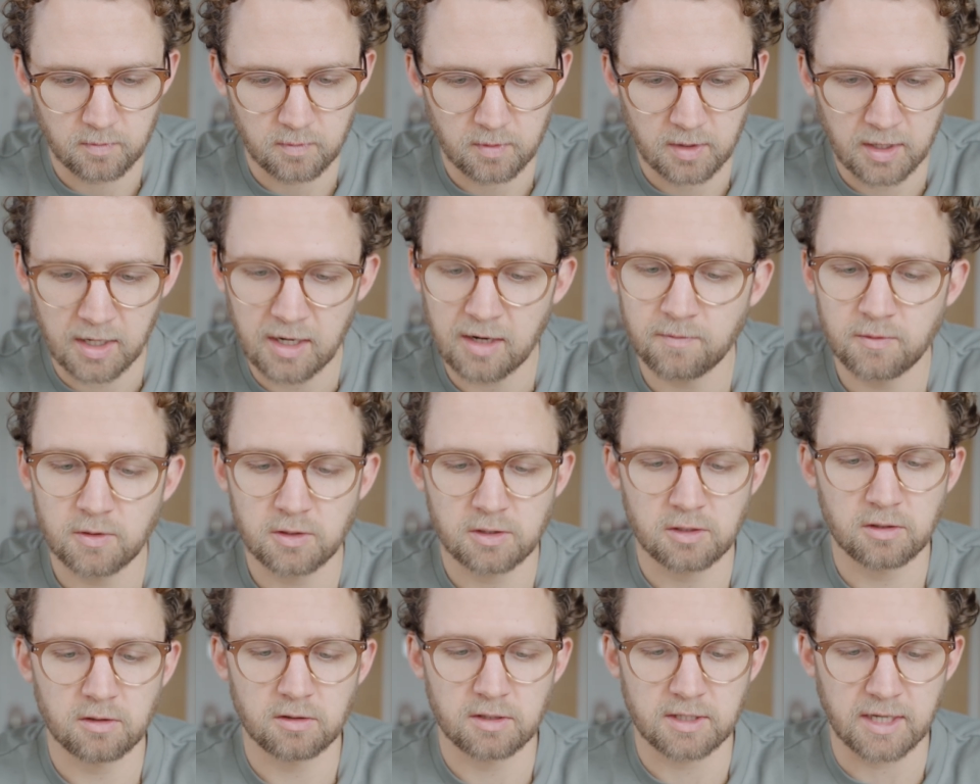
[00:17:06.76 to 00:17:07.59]
I love you
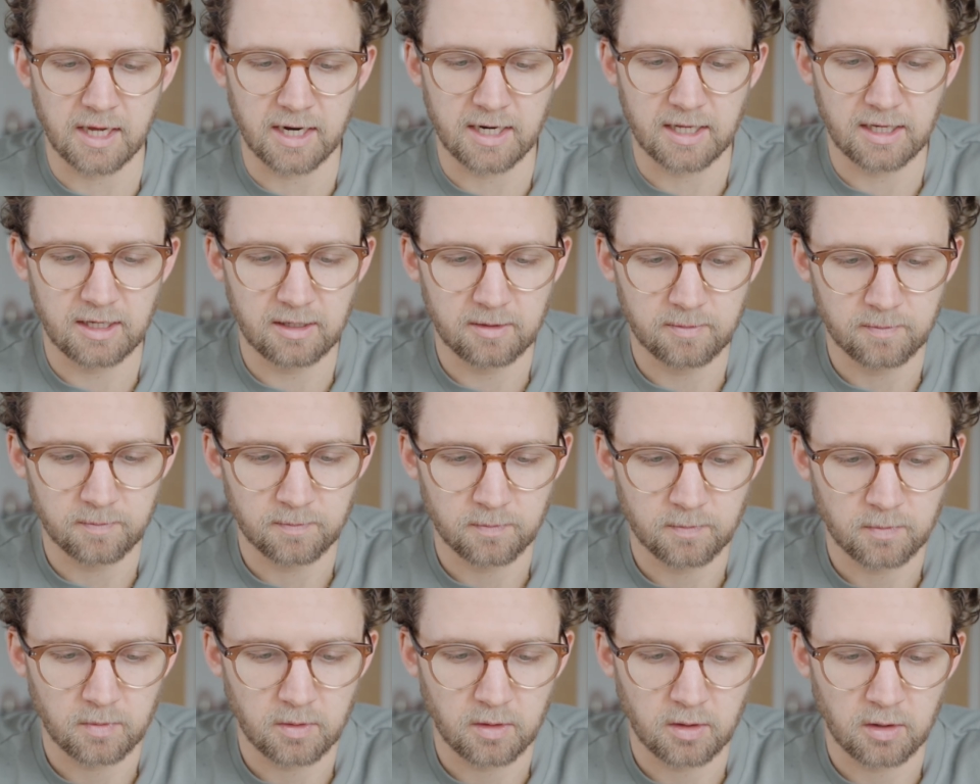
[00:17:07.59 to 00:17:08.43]
too, Daddy.
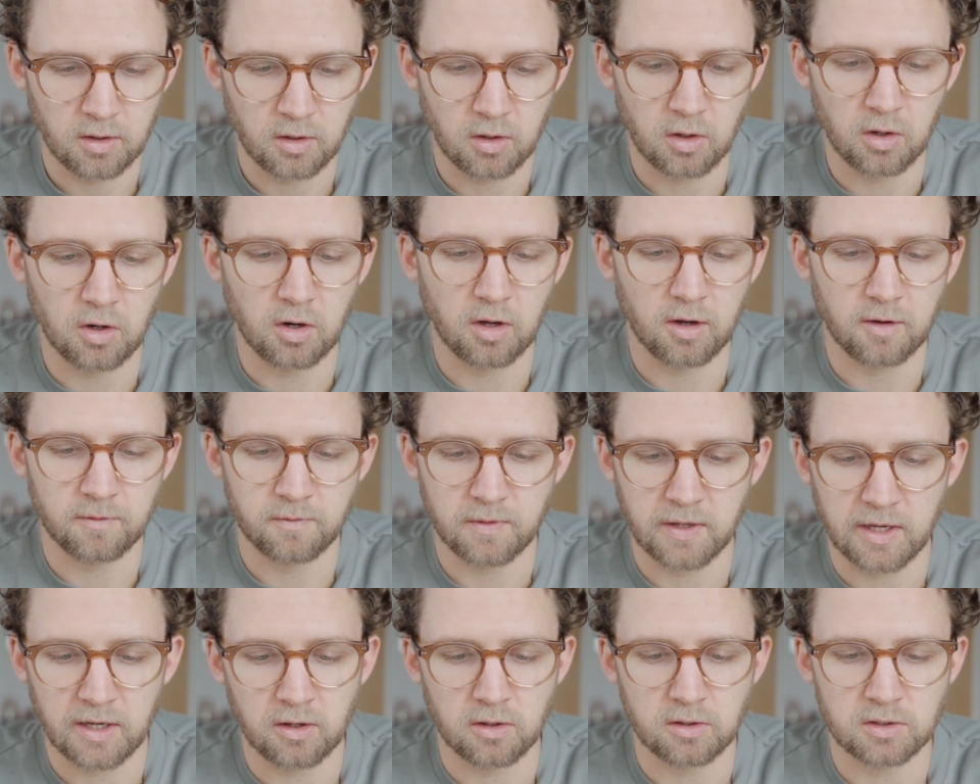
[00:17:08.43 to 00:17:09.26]
Her laugh
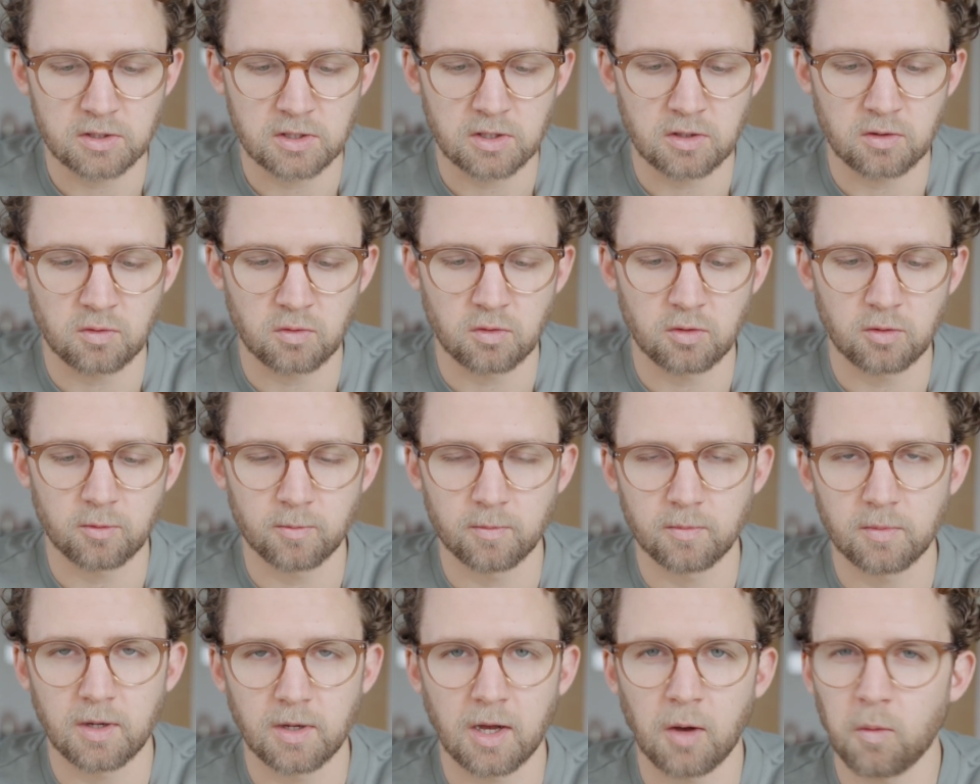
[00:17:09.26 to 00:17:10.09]
echoes in the room.
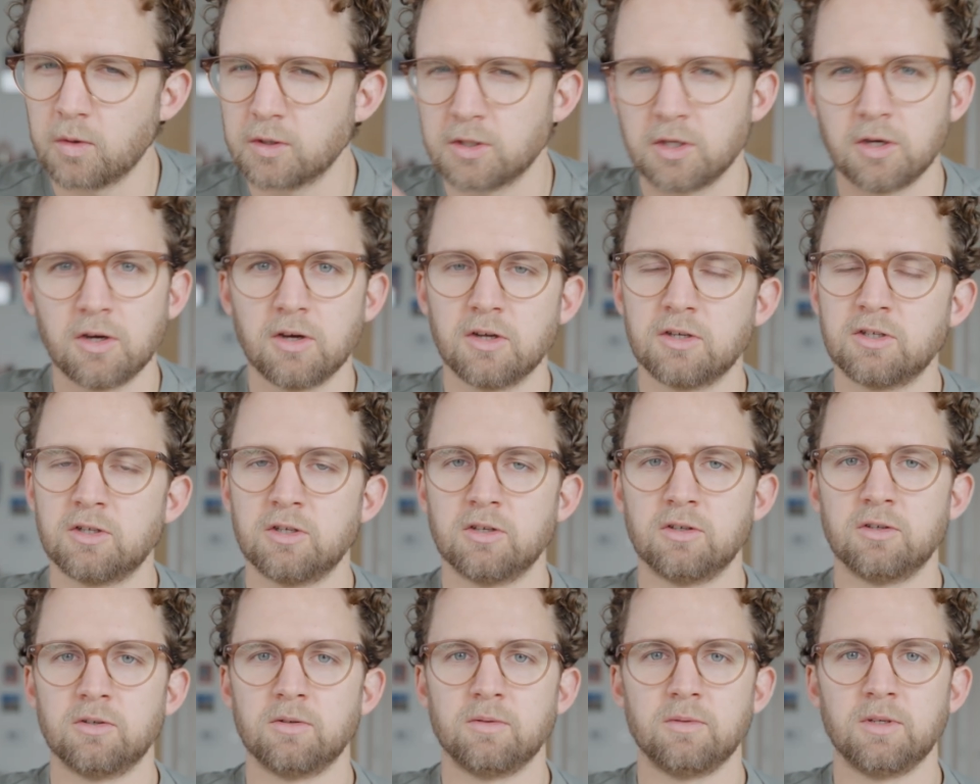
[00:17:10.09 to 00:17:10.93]
I want her
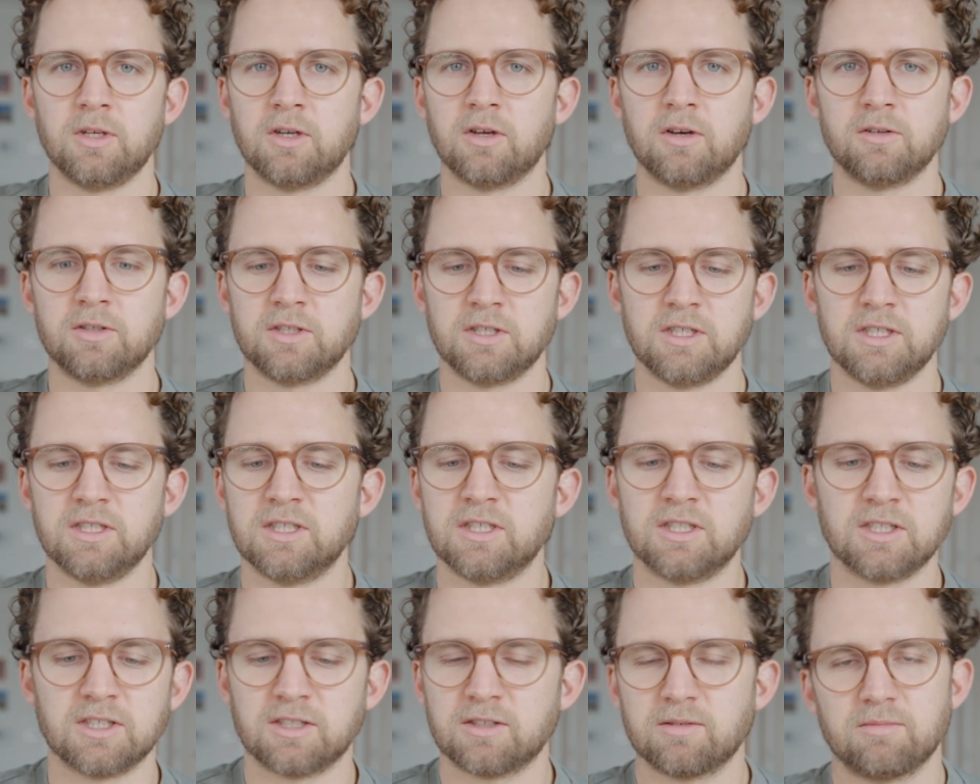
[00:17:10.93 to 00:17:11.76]
to, she's
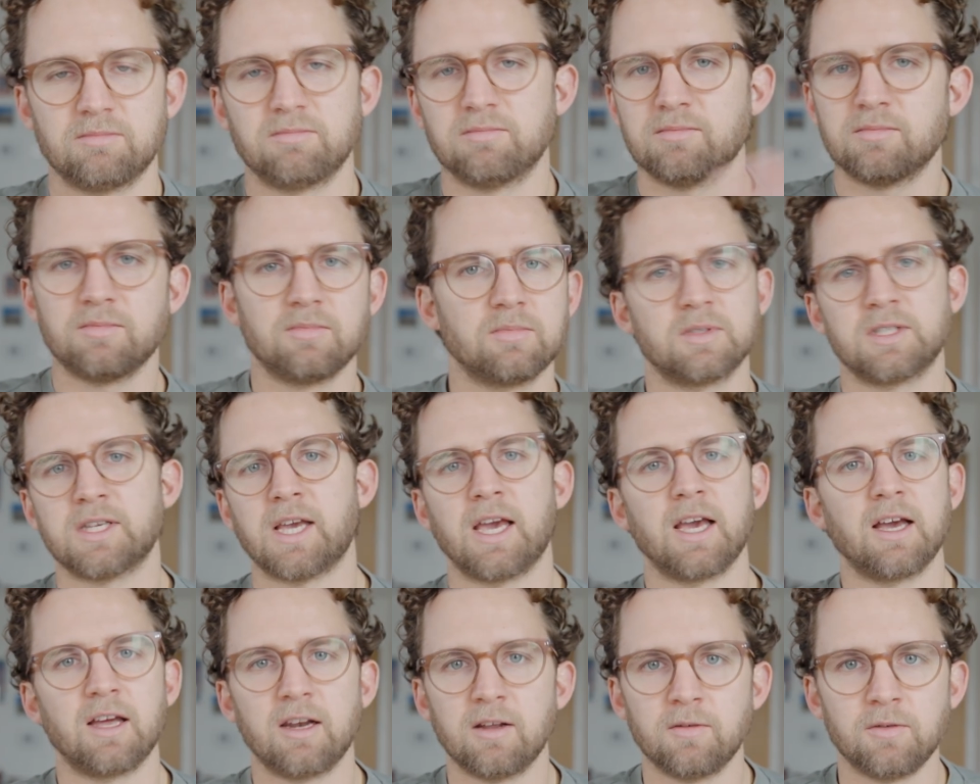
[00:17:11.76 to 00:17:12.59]
just
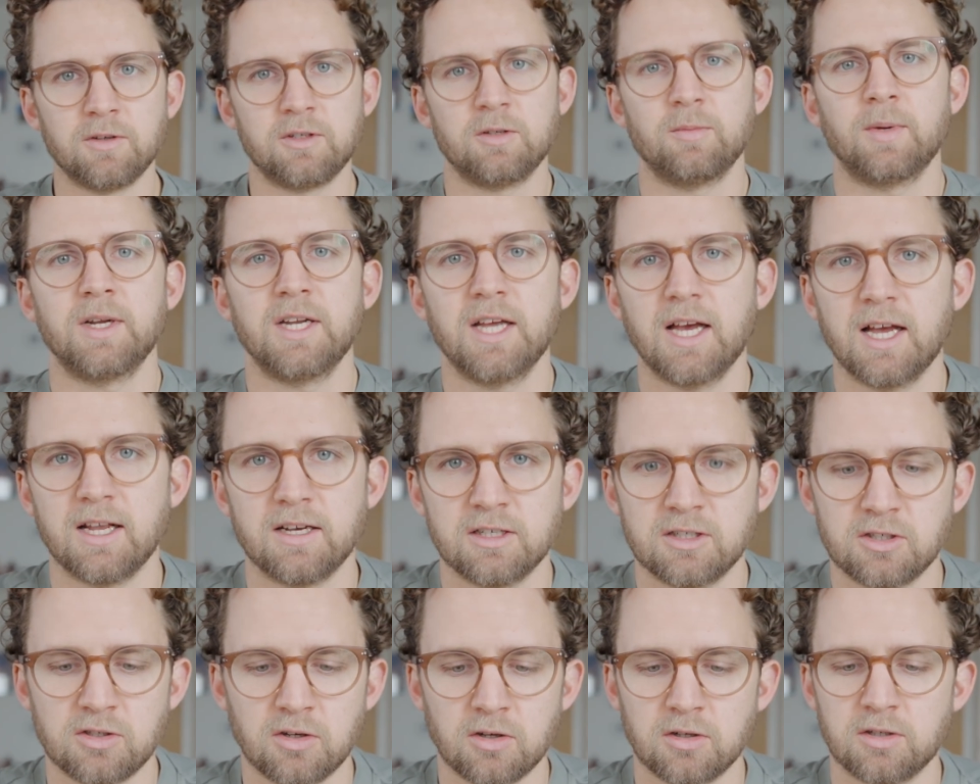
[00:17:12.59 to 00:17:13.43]
saying I love you to my dad.
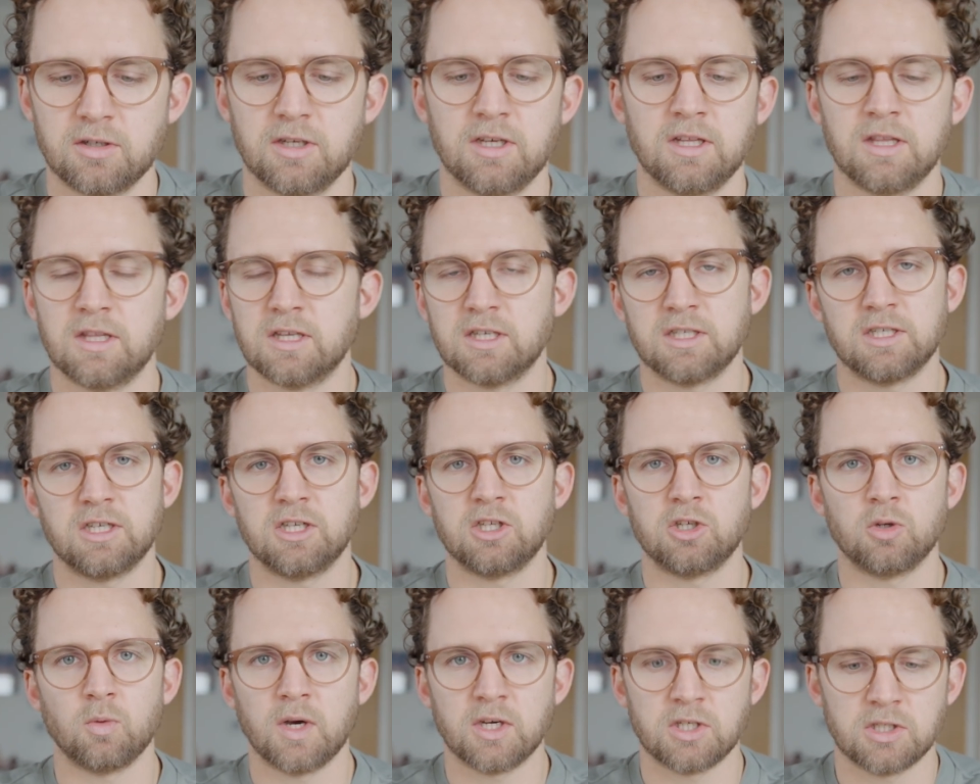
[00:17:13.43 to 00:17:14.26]
It's not in this
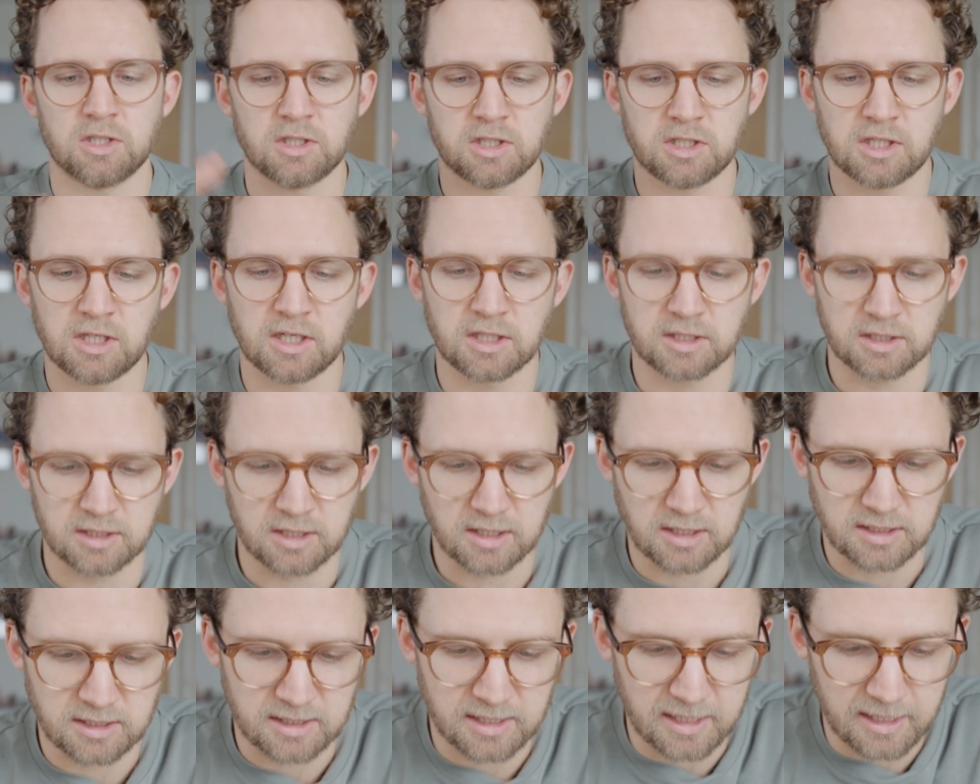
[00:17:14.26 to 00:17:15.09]
situation. She doesn't
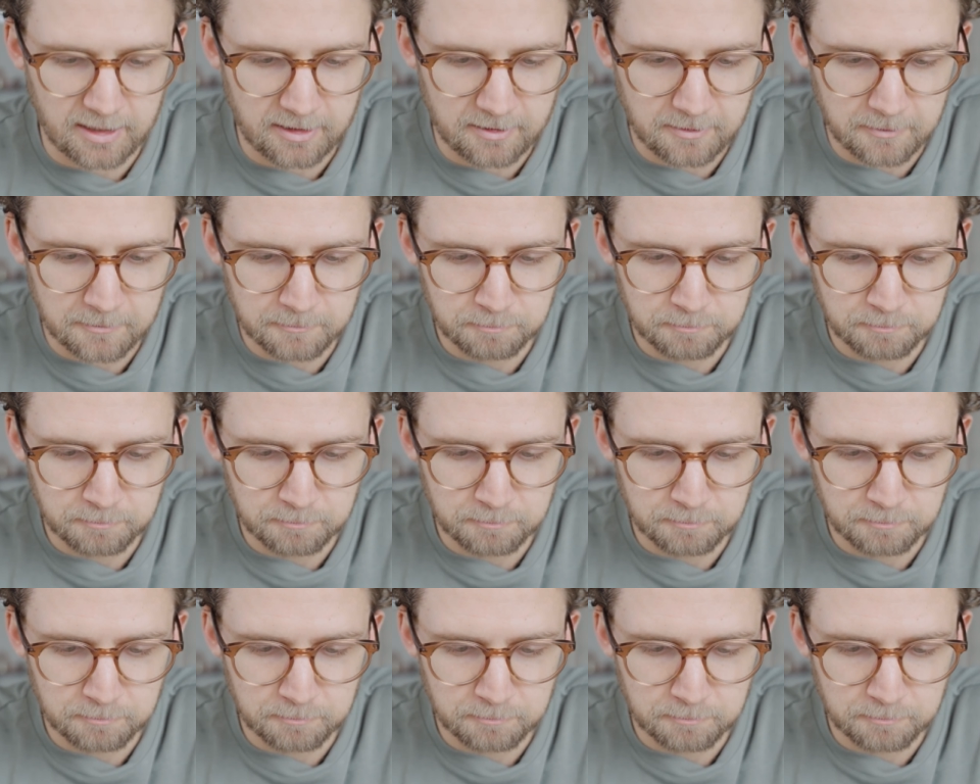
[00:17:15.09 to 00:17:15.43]
understand it.